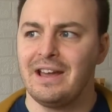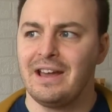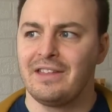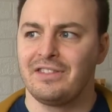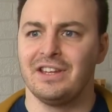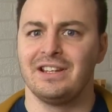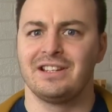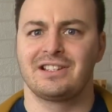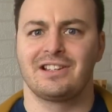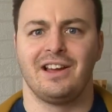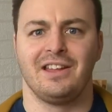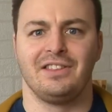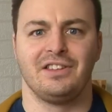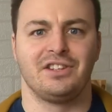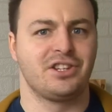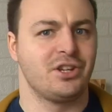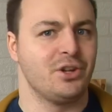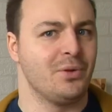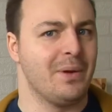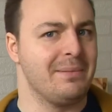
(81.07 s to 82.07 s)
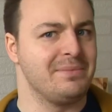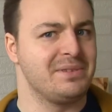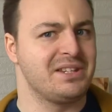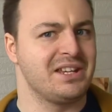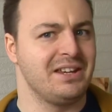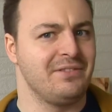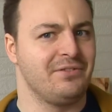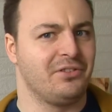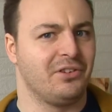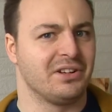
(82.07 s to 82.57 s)
Things like the
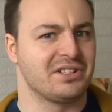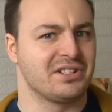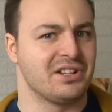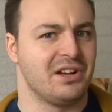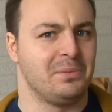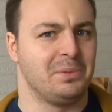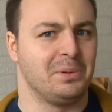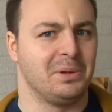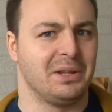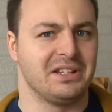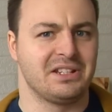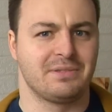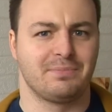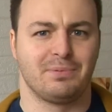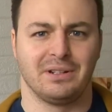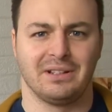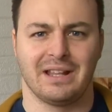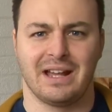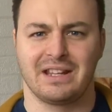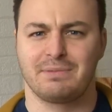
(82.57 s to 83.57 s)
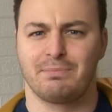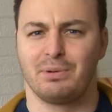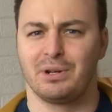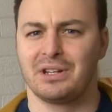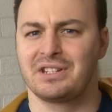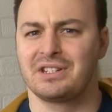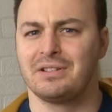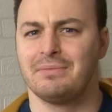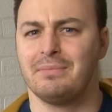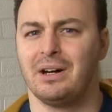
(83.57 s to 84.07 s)
2MT, for example, that
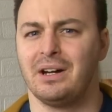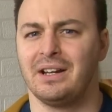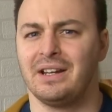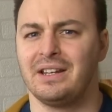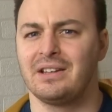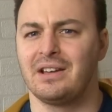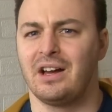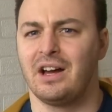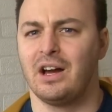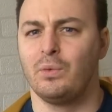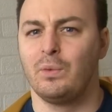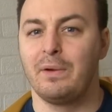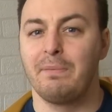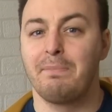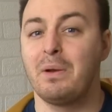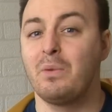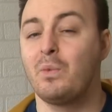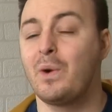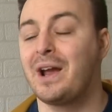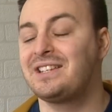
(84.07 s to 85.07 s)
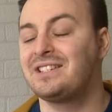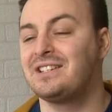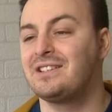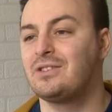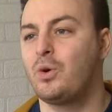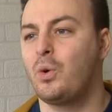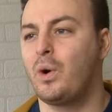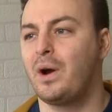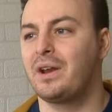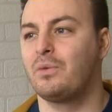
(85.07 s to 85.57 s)
springs to mind. We've been waiting
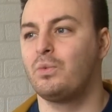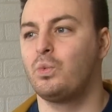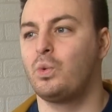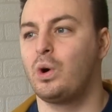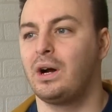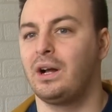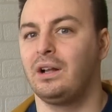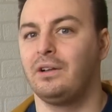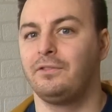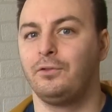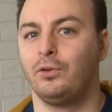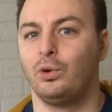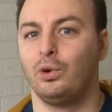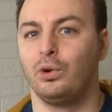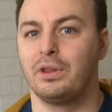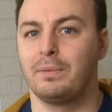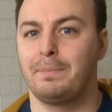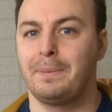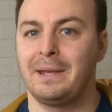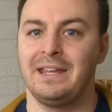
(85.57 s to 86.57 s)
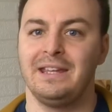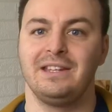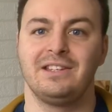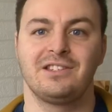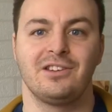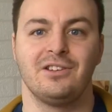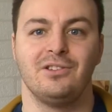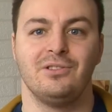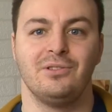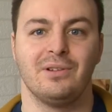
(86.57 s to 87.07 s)
quite a while for the
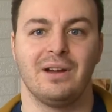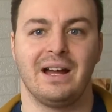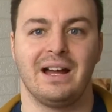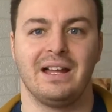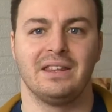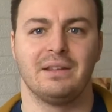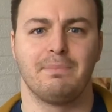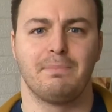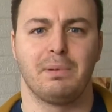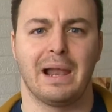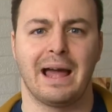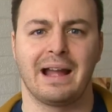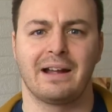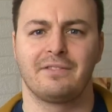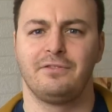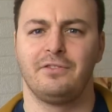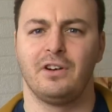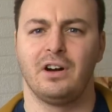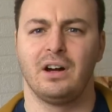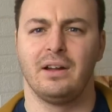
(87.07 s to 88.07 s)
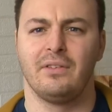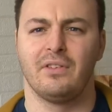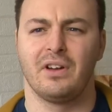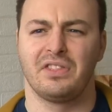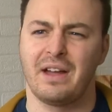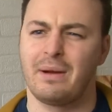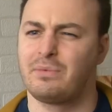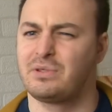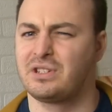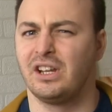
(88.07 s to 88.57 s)
P2 and the Black
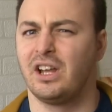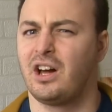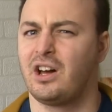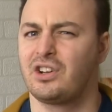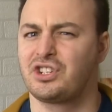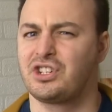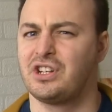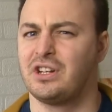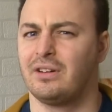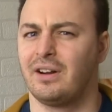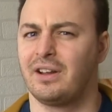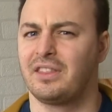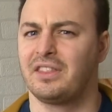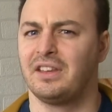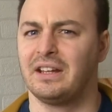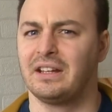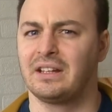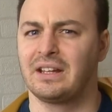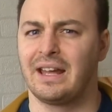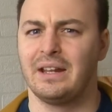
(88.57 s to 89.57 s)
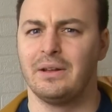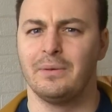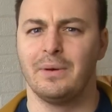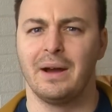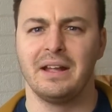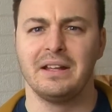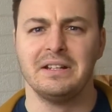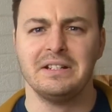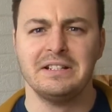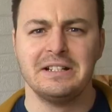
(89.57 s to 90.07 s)
5. That was last year, I think,
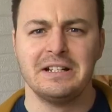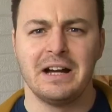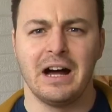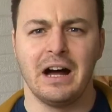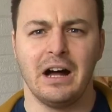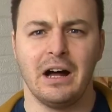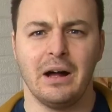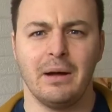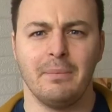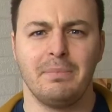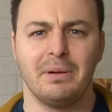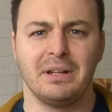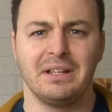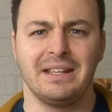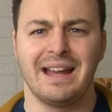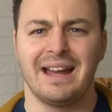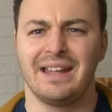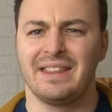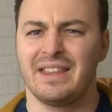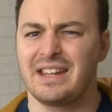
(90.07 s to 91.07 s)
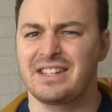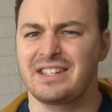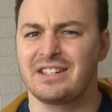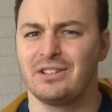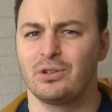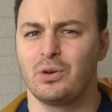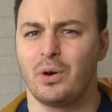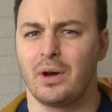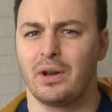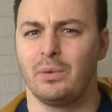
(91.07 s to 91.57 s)
anyway. But yeah, they're
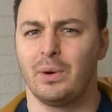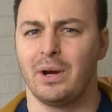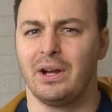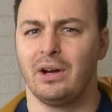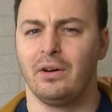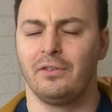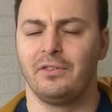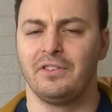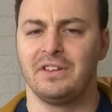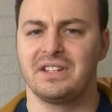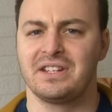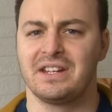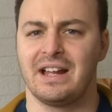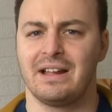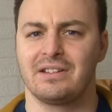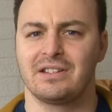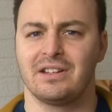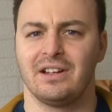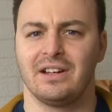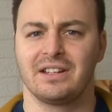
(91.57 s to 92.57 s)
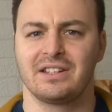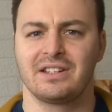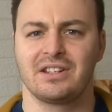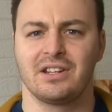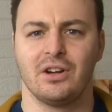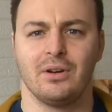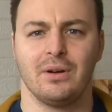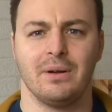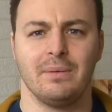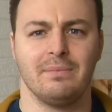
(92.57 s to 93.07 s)
still quite a way off, it sounds like.
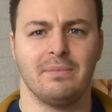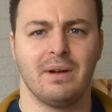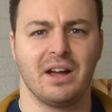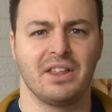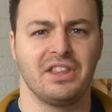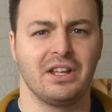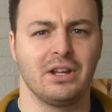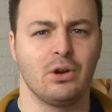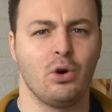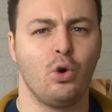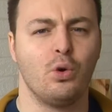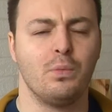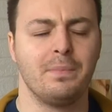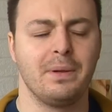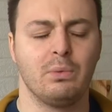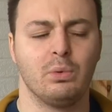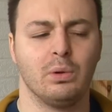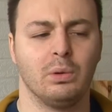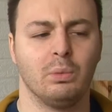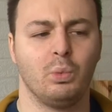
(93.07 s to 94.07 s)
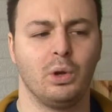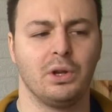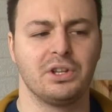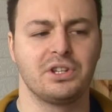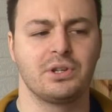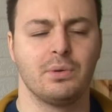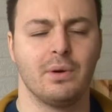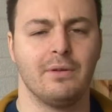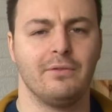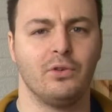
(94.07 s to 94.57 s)
So I think Hornby will want
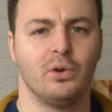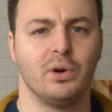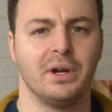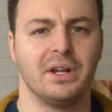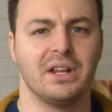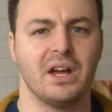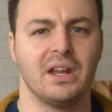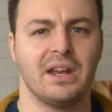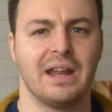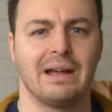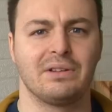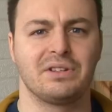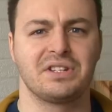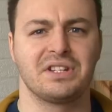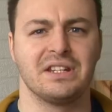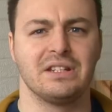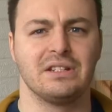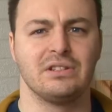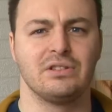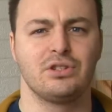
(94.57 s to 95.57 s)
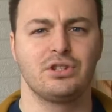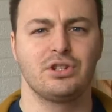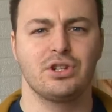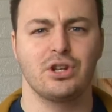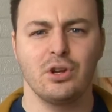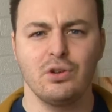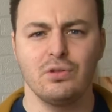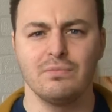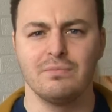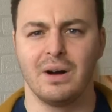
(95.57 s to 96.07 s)
to avoid announcing
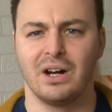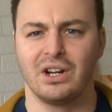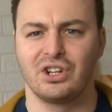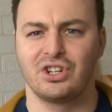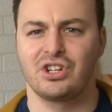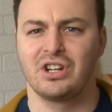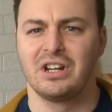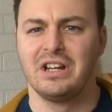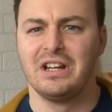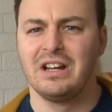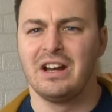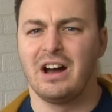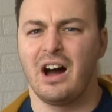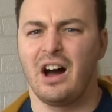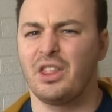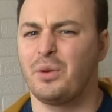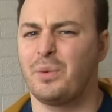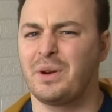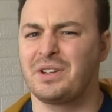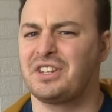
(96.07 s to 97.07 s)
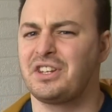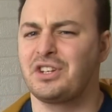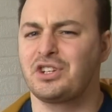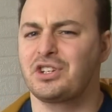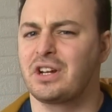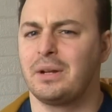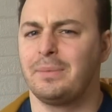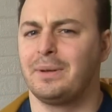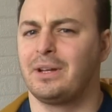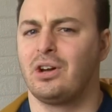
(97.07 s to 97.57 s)
too much. Otherwise, they're
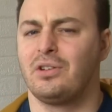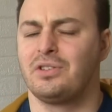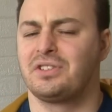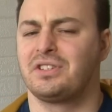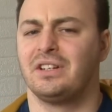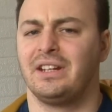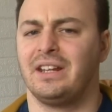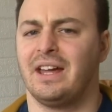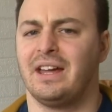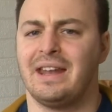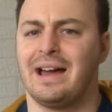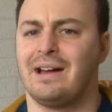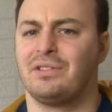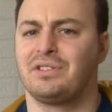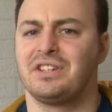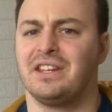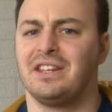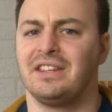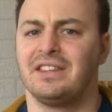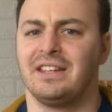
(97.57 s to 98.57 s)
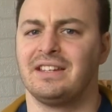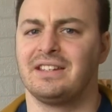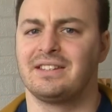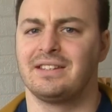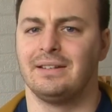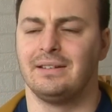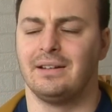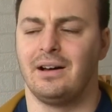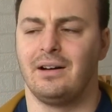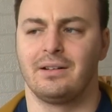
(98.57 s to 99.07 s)
just going to be constantly announcing things
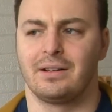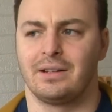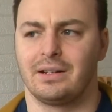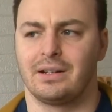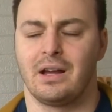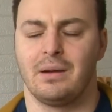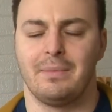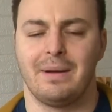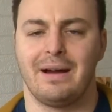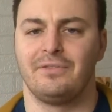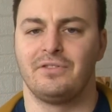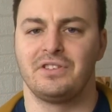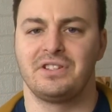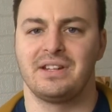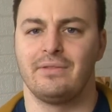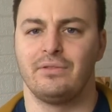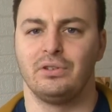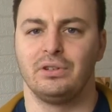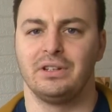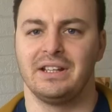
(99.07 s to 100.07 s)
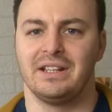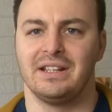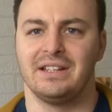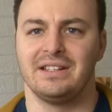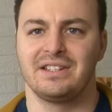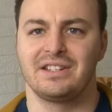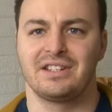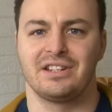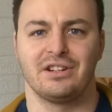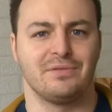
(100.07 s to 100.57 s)
that aren't going to come out for several
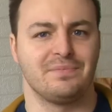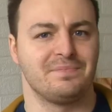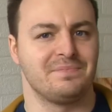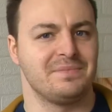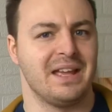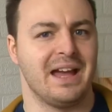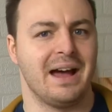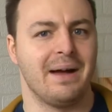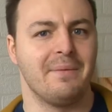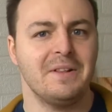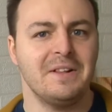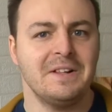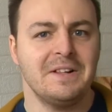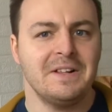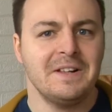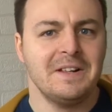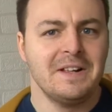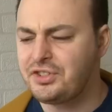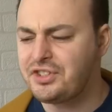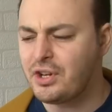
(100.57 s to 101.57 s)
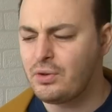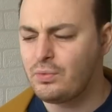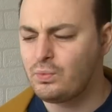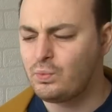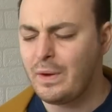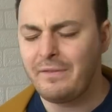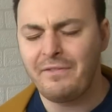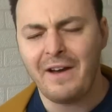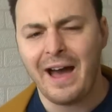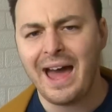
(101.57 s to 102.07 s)
years, so yeah. Also,
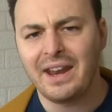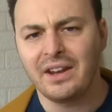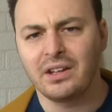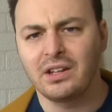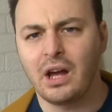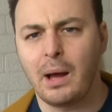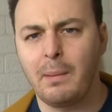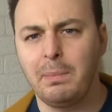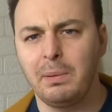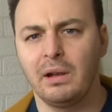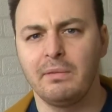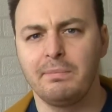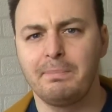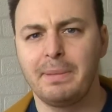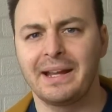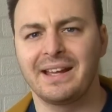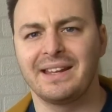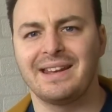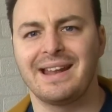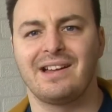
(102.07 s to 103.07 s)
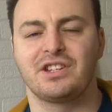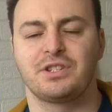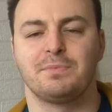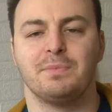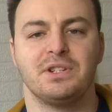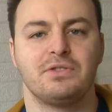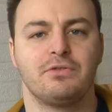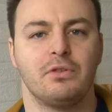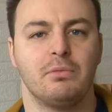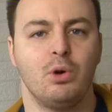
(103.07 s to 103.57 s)
we've had a couple of big
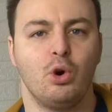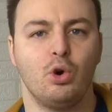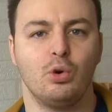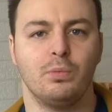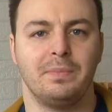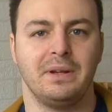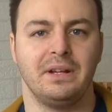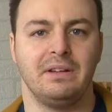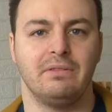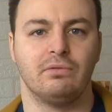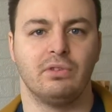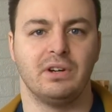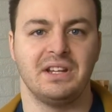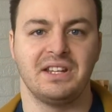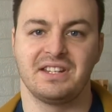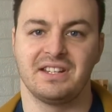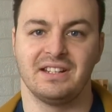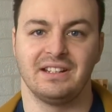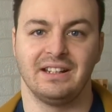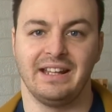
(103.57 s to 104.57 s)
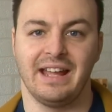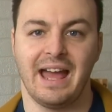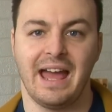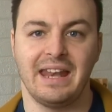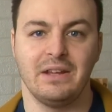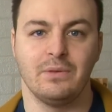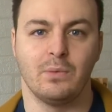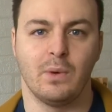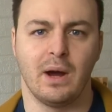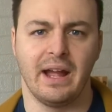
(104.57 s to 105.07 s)
announcements from Hornby recently
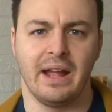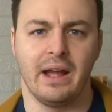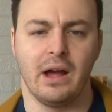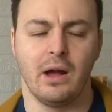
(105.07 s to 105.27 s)
anyway.